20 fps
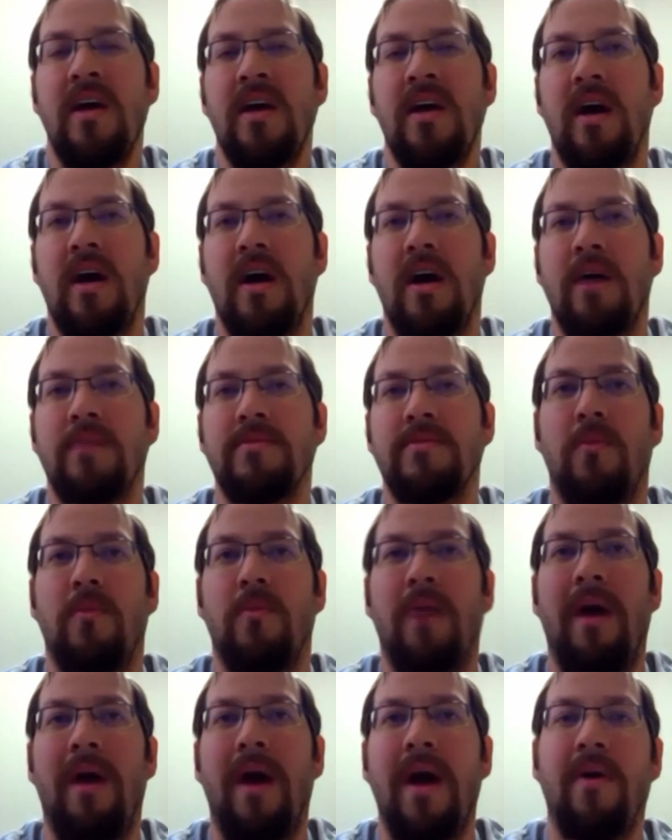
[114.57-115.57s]
So my
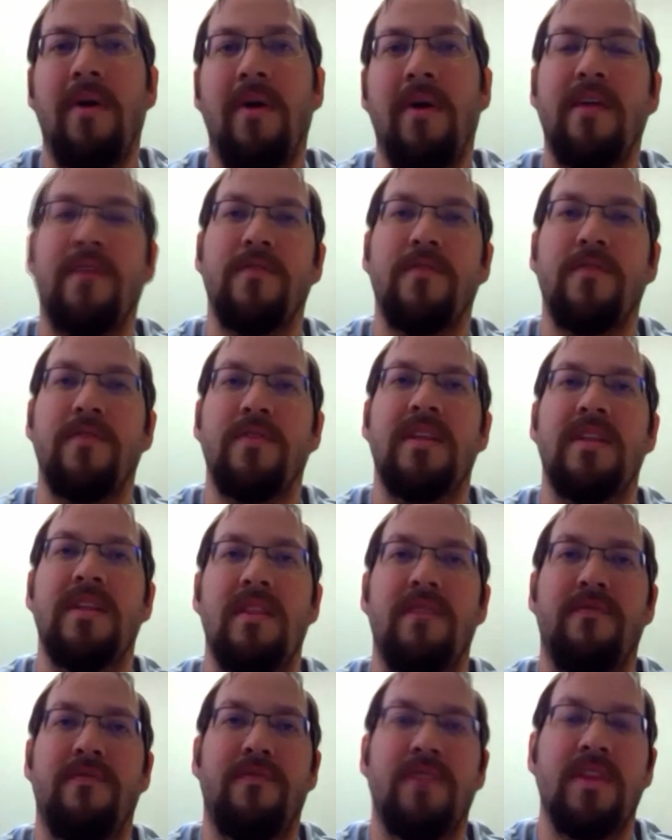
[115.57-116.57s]
plan for
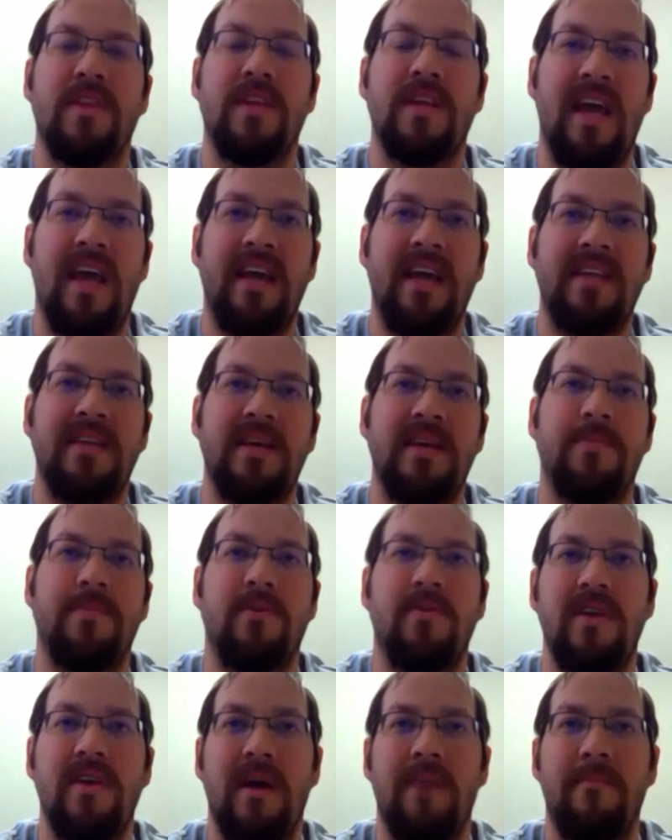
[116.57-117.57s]
the day, typically at
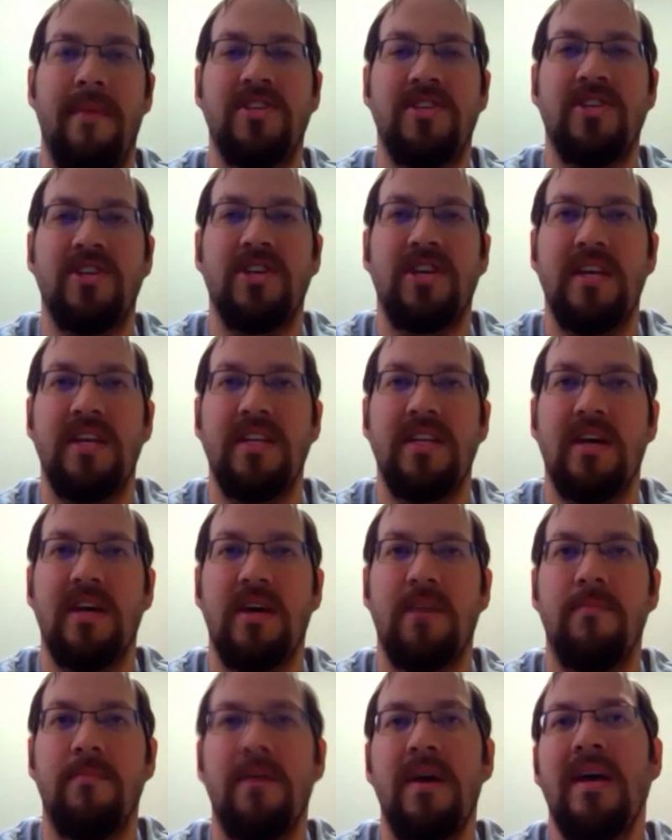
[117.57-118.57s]
Magic Kingdom,
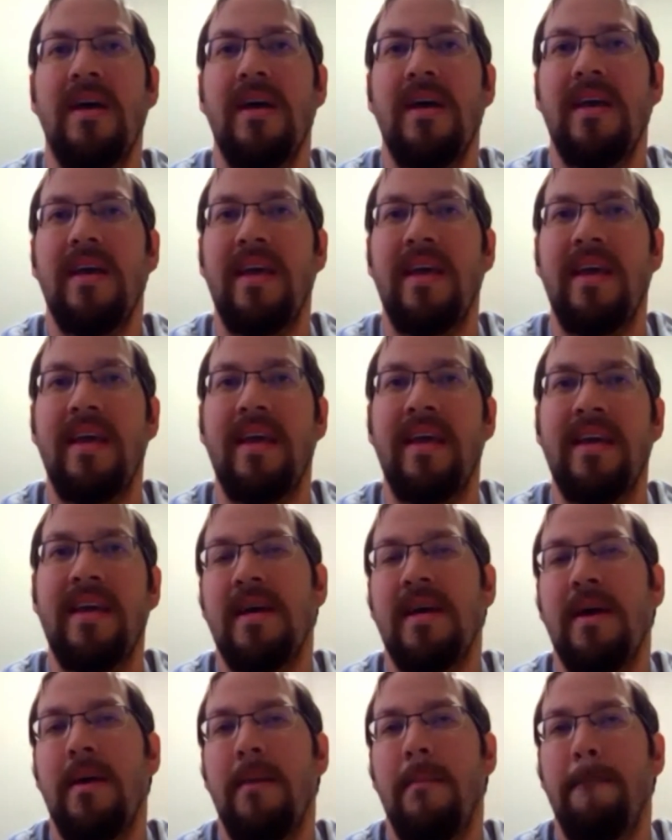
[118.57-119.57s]
is
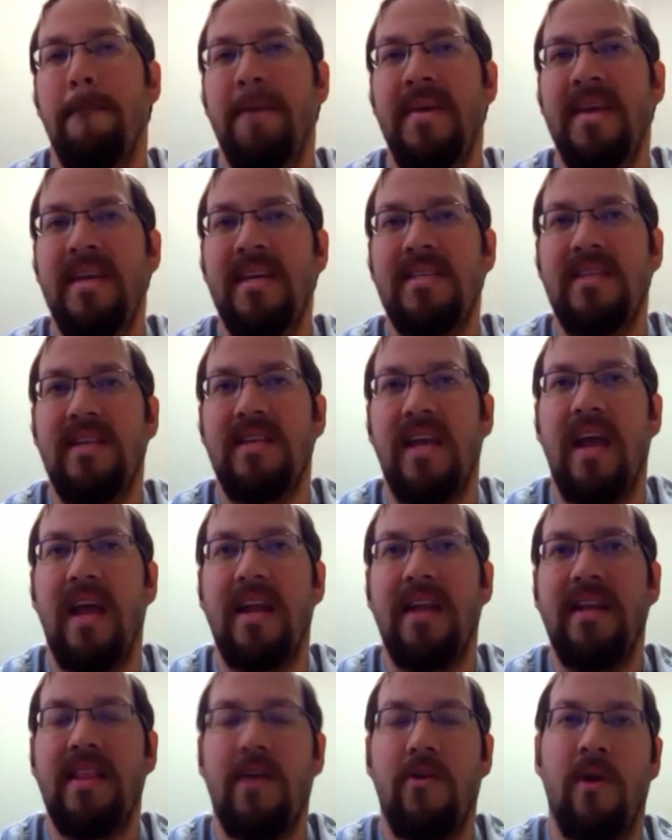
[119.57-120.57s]
be standing
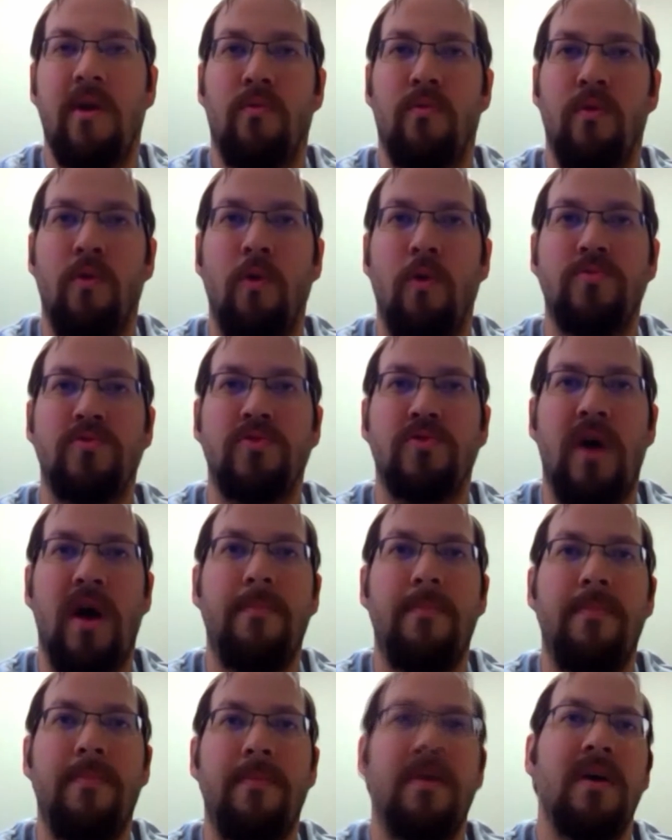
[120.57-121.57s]
there at rope drop,
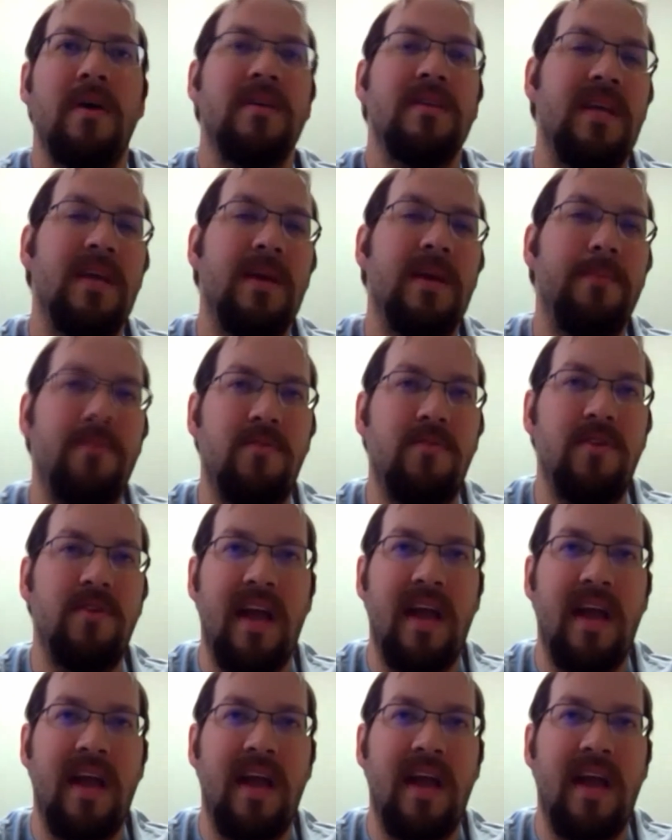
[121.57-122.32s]
typically heading